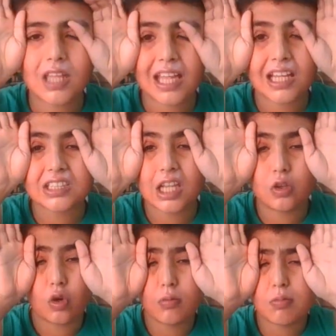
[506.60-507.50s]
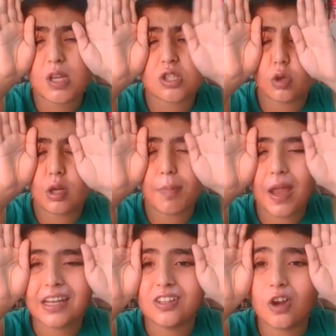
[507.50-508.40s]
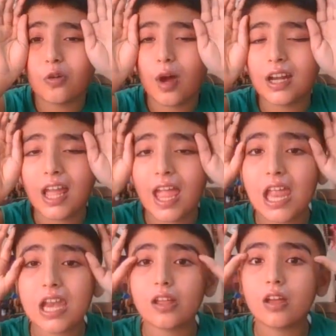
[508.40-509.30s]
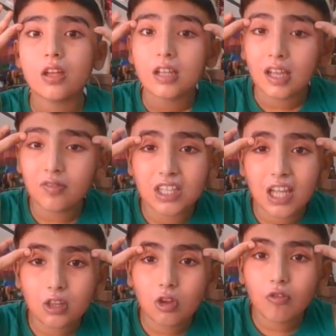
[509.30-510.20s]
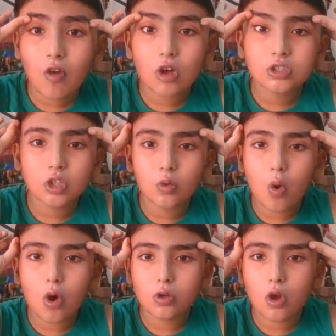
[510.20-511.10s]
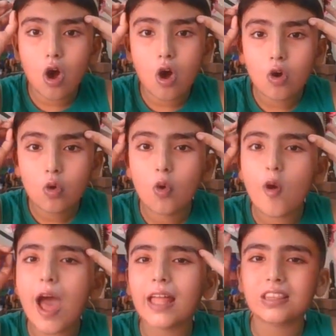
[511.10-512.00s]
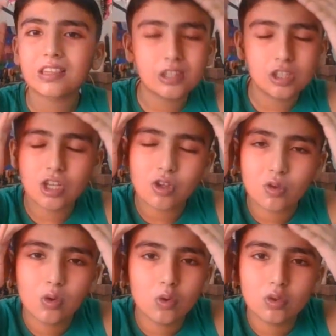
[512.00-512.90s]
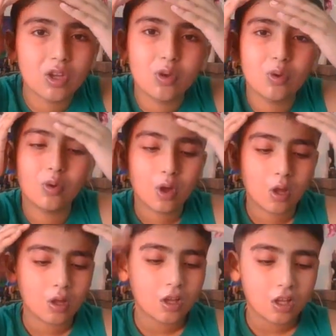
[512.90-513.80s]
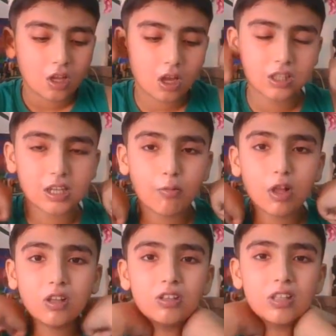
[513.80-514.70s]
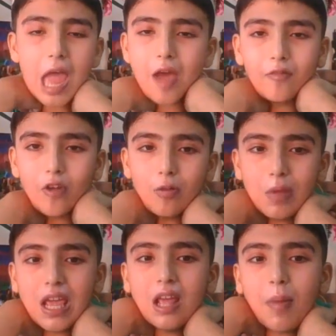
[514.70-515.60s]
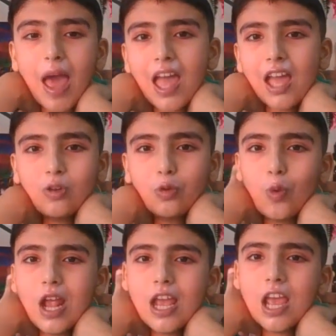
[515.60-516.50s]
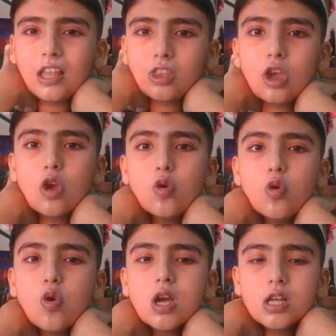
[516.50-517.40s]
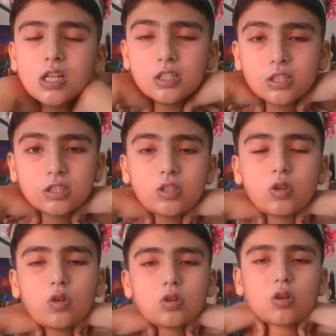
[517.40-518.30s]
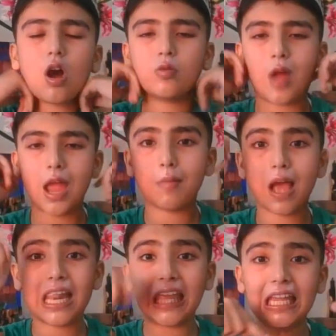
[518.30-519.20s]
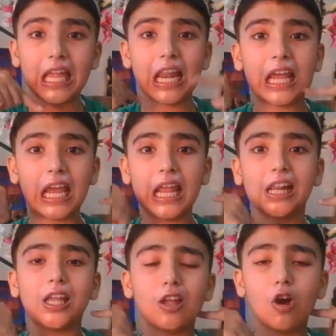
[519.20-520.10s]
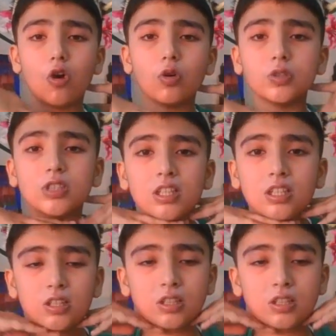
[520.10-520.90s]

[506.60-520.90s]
like I said, don't be so dependent on one end. If the other falls, you won't know what to do. Because it will never be back with you. So, alright, my licky Leos.